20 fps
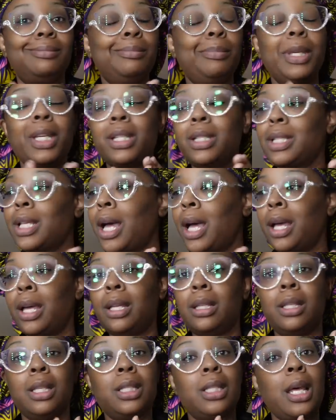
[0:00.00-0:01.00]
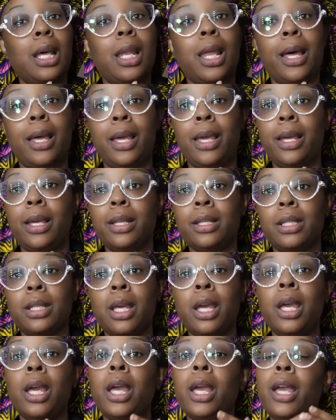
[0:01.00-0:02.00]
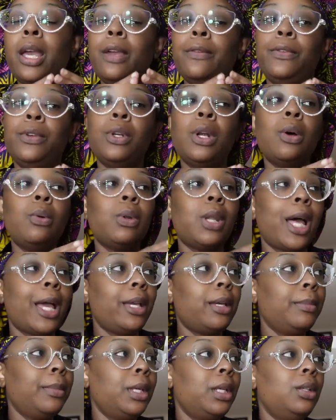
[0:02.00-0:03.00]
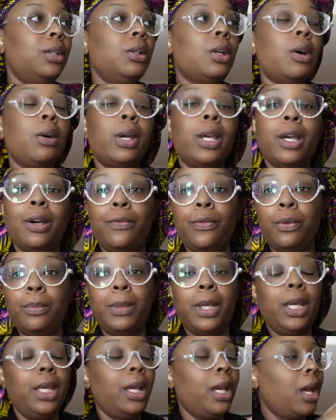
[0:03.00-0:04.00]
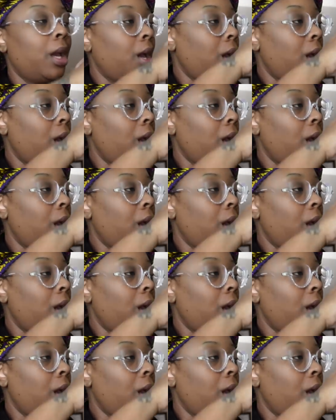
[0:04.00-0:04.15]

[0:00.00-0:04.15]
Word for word: Pick a side. That's all I ask. If you don't like me, you don't L for me,